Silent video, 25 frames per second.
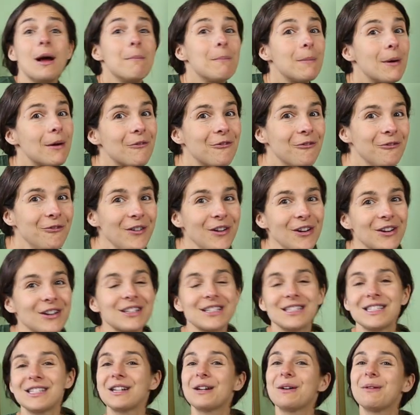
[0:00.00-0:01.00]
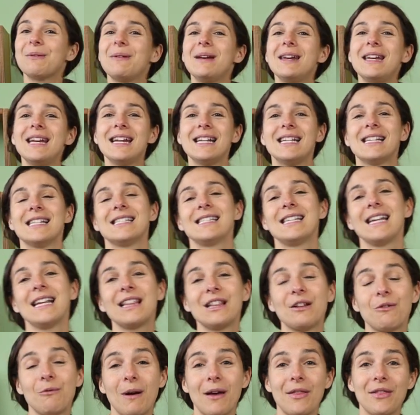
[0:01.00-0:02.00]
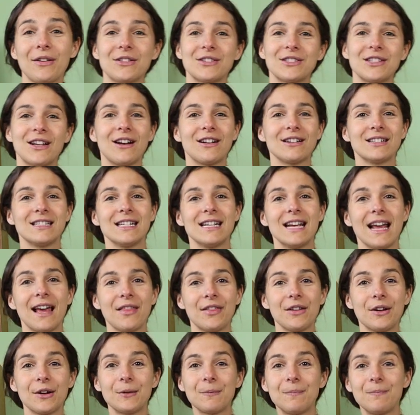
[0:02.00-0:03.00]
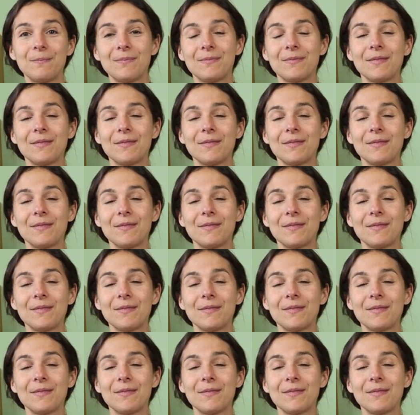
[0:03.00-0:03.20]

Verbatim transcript: But first, we need to sing the weather song together.